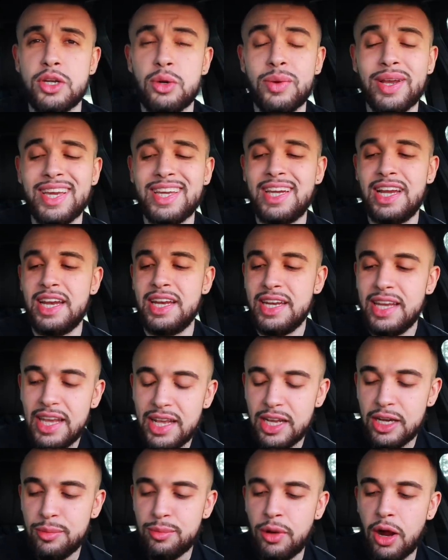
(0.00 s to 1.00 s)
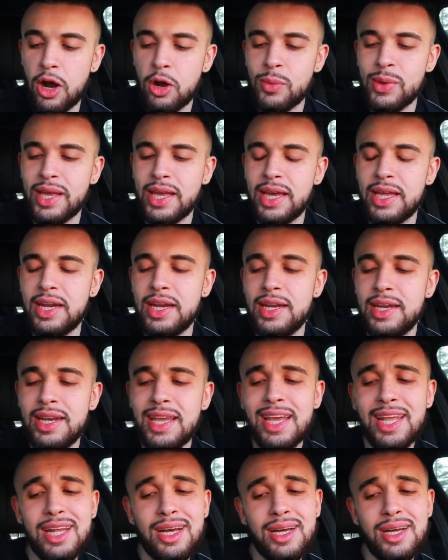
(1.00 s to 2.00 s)
Are we gonna need them? Are we gonna
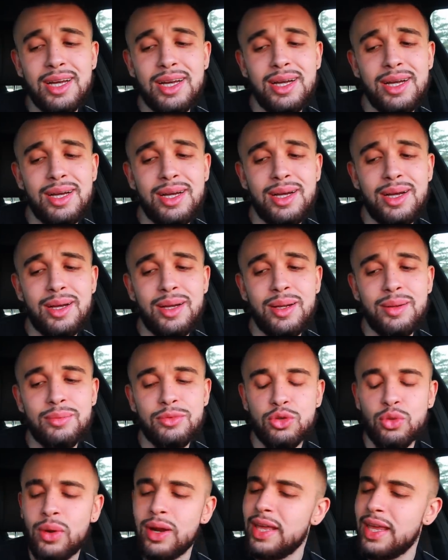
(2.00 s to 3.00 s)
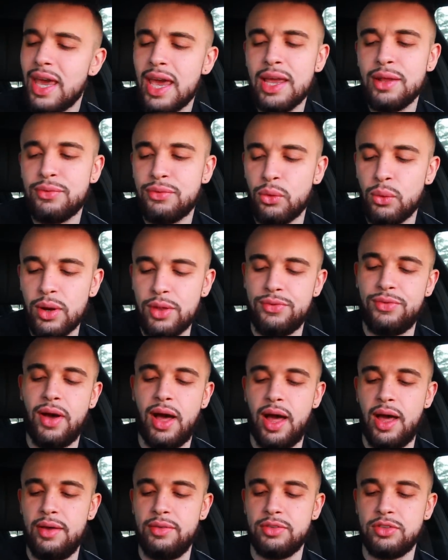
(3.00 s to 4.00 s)
need them? twenty-eight
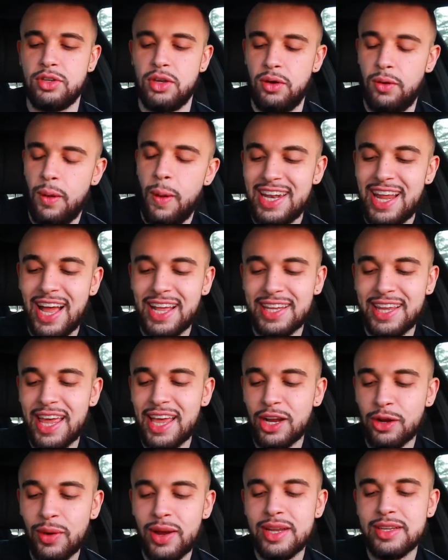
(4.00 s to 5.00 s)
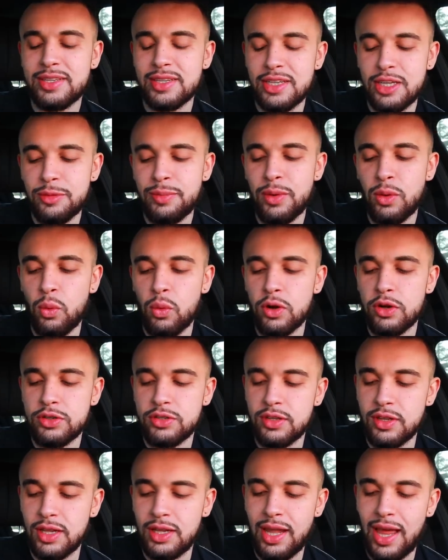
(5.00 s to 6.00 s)
forty-five. So not that great. It's a little bit
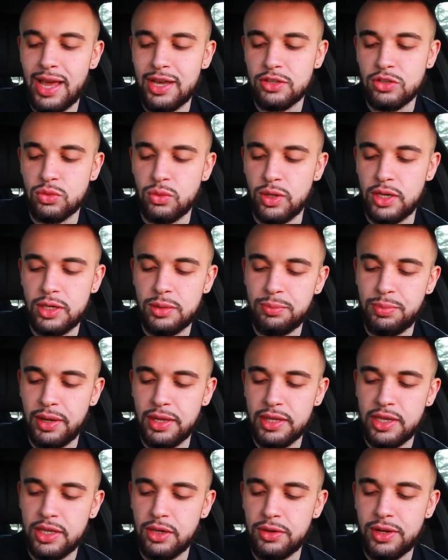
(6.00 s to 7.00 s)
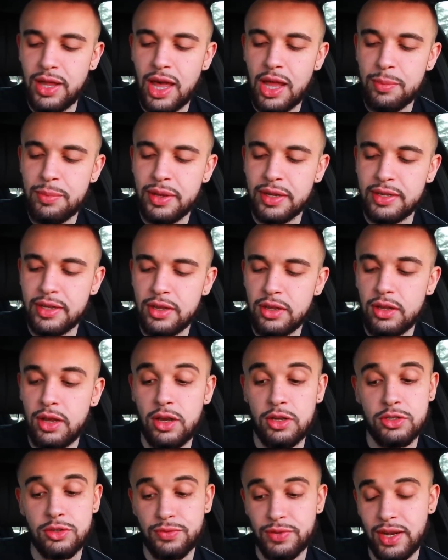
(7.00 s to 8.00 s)
worse than the last one, but you know, not a big deal. I
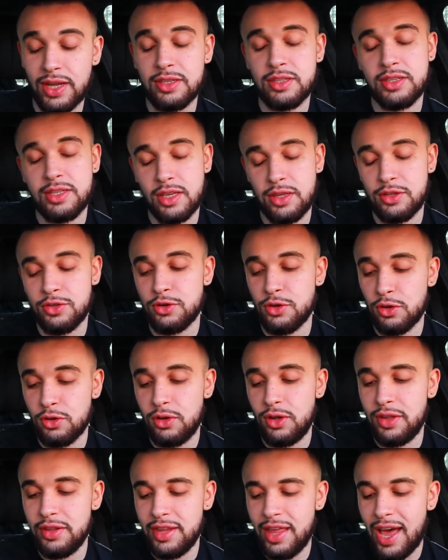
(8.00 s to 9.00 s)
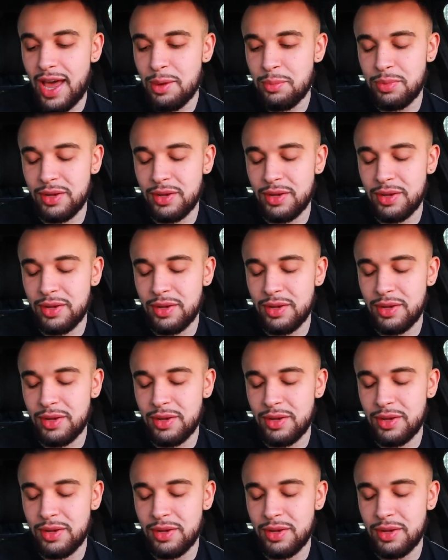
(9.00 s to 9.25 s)
also forgot to set the circle on that,